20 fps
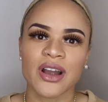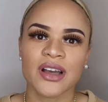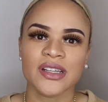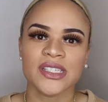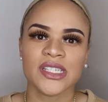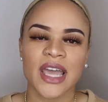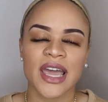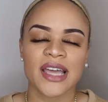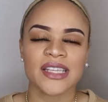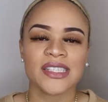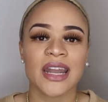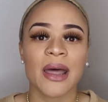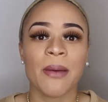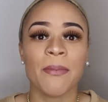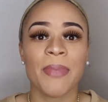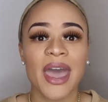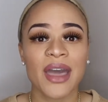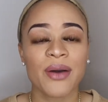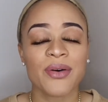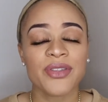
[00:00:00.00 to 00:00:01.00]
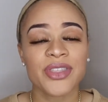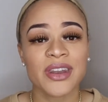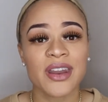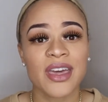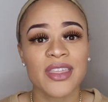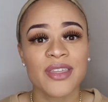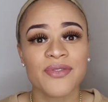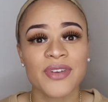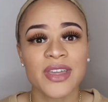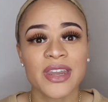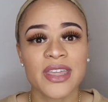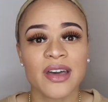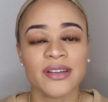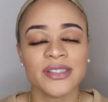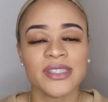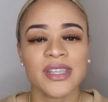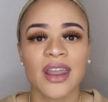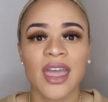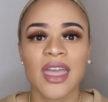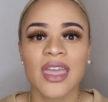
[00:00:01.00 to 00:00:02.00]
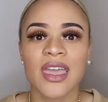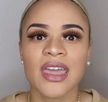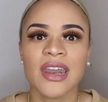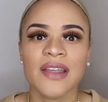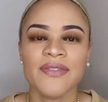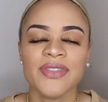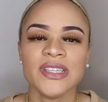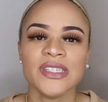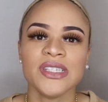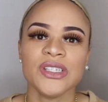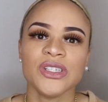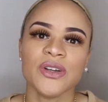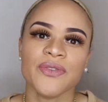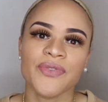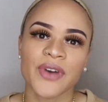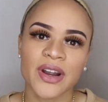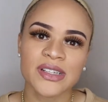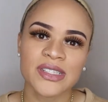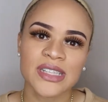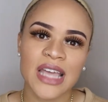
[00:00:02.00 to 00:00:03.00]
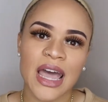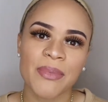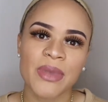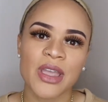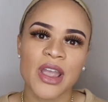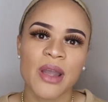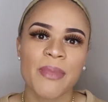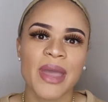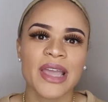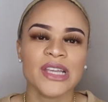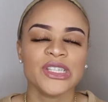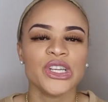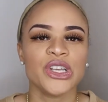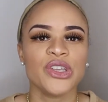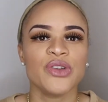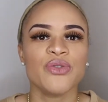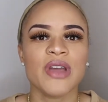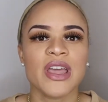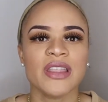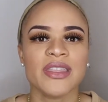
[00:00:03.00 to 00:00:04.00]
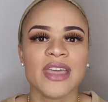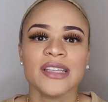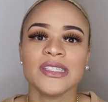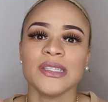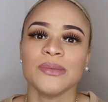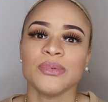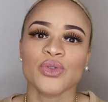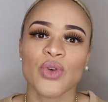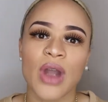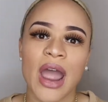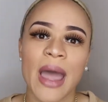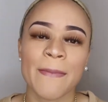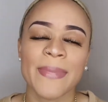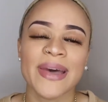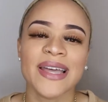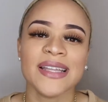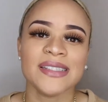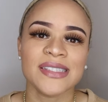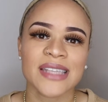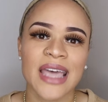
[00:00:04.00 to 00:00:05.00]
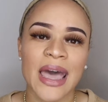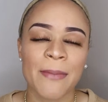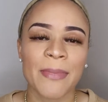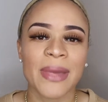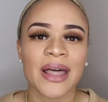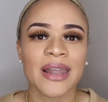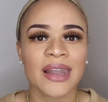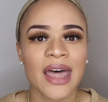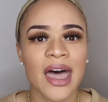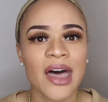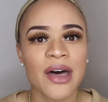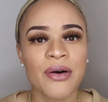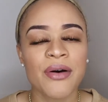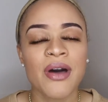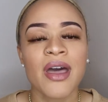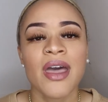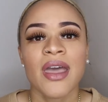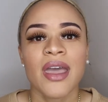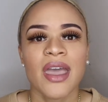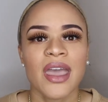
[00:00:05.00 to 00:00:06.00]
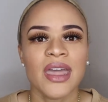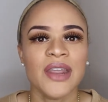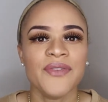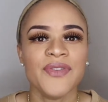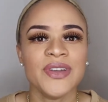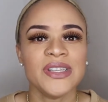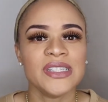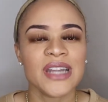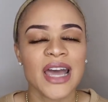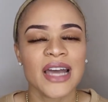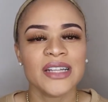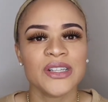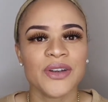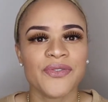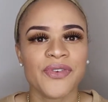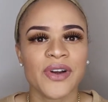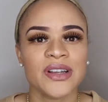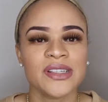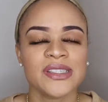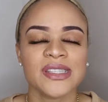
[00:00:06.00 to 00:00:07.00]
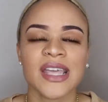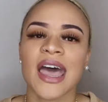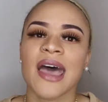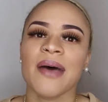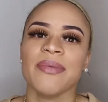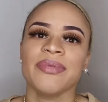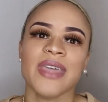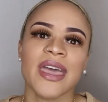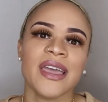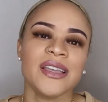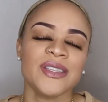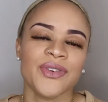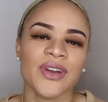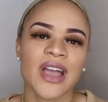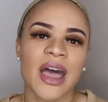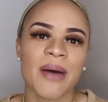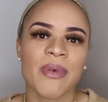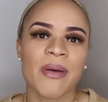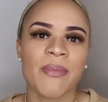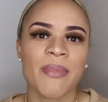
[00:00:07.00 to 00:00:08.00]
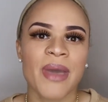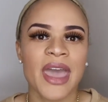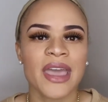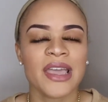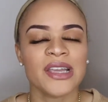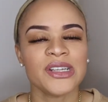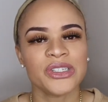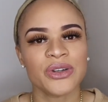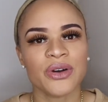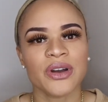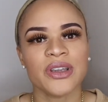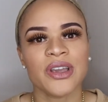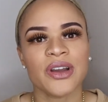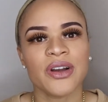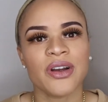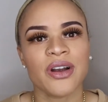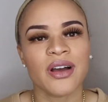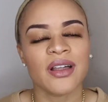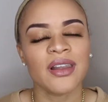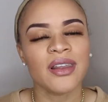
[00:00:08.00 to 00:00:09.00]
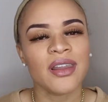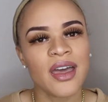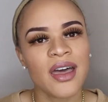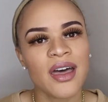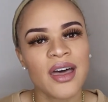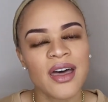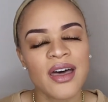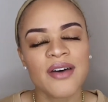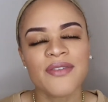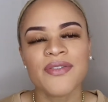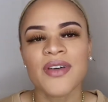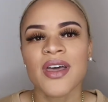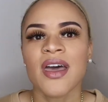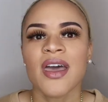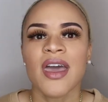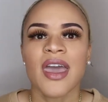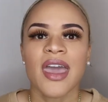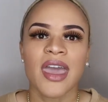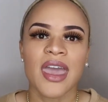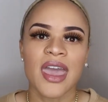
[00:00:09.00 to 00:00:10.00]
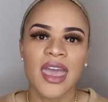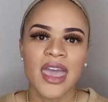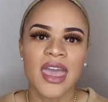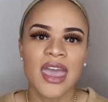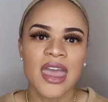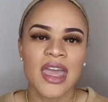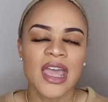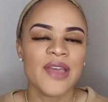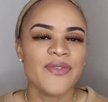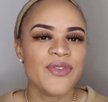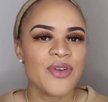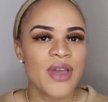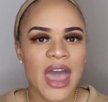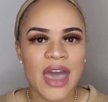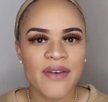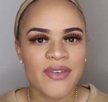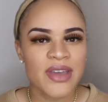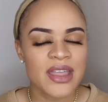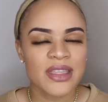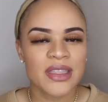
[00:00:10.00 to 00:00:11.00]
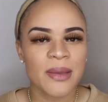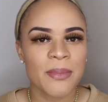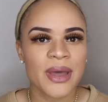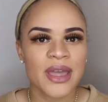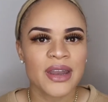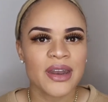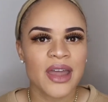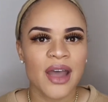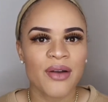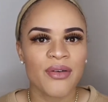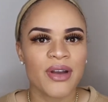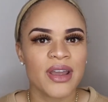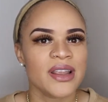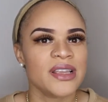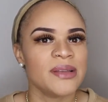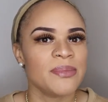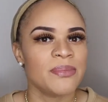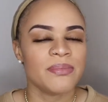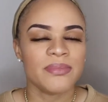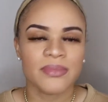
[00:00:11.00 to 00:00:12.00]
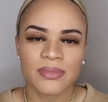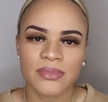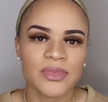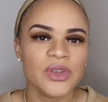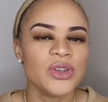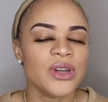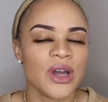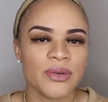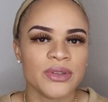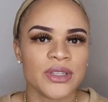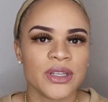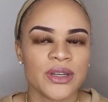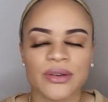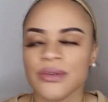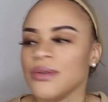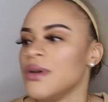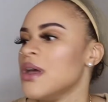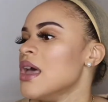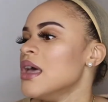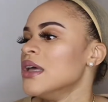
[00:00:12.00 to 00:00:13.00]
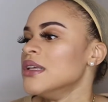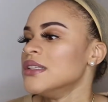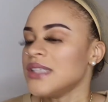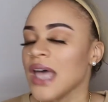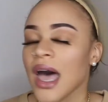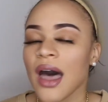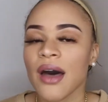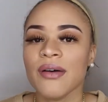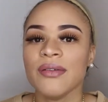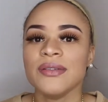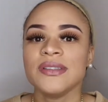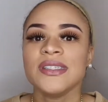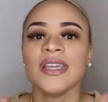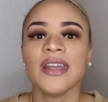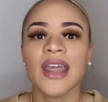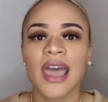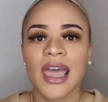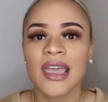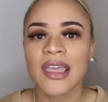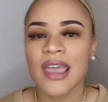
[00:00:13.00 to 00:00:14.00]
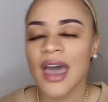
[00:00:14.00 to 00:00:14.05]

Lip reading: girl Jazz, and I'm back with another video today. And if this is your first time here, make sure you hit that subscribe button down below. And if it's not your first time, thanks for coming back and showing your girl love. And if you haven't hit the button already, you know what to do. So today,